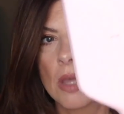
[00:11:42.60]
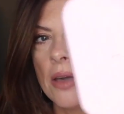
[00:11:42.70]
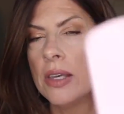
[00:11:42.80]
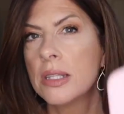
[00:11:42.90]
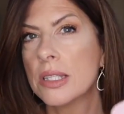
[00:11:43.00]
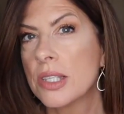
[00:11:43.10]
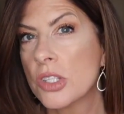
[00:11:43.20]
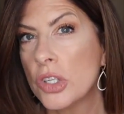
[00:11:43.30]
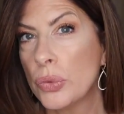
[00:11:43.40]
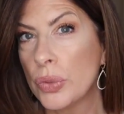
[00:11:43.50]
I think this
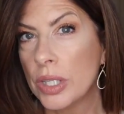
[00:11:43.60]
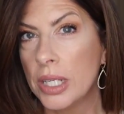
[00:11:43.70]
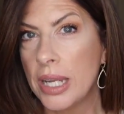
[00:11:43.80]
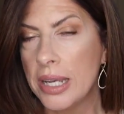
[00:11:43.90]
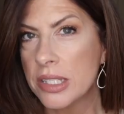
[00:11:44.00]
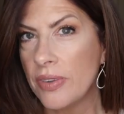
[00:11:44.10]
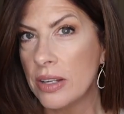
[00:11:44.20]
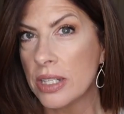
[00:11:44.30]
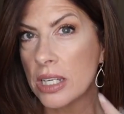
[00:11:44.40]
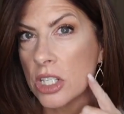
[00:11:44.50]
is a really nice
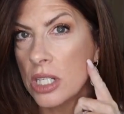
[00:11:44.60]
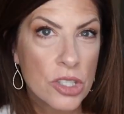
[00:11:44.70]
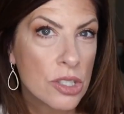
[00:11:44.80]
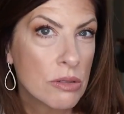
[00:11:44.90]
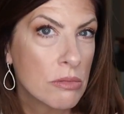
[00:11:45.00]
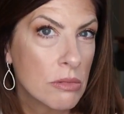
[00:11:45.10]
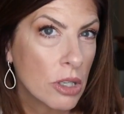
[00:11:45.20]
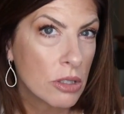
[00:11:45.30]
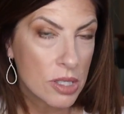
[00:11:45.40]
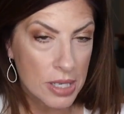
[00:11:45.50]
foundation. It
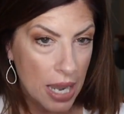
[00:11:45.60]
looks